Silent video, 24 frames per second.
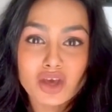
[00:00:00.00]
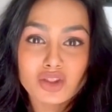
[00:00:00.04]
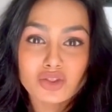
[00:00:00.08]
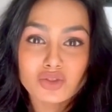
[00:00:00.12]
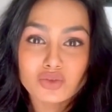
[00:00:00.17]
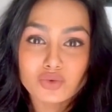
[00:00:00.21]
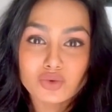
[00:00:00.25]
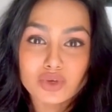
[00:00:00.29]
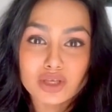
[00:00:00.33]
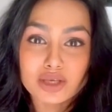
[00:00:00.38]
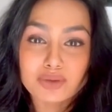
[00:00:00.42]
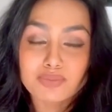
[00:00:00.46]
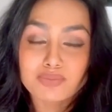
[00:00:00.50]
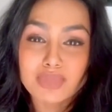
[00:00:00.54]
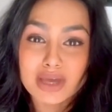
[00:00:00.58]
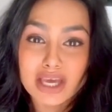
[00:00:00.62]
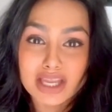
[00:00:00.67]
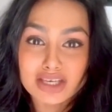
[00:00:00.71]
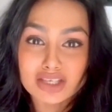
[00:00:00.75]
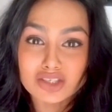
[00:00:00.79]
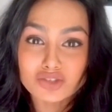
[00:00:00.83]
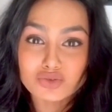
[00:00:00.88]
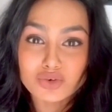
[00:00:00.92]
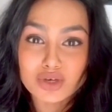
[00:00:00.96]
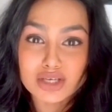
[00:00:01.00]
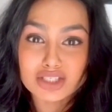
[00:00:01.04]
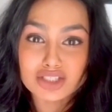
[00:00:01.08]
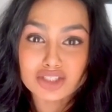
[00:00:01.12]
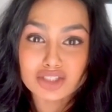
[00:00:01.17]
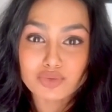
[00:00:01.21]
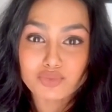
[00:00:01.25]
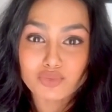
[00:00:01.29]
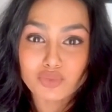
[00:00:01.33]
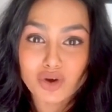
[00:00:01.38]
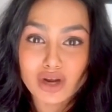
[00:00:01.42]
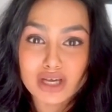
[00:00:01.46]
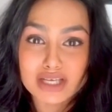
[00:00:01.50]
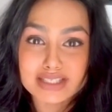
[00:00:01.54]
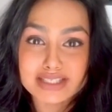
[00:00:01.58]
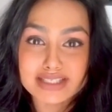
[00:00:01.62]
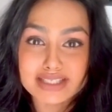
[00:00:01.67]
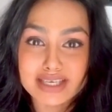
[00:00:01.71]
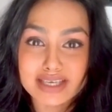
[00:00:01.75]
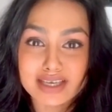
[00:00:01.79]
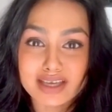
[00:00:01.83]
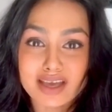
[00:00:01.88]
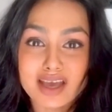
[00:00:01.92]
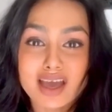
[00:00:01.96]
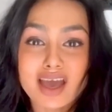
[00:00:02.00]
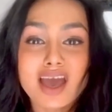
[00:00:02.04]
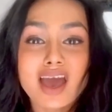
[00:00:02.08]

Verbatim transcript: 3, penetration pricing.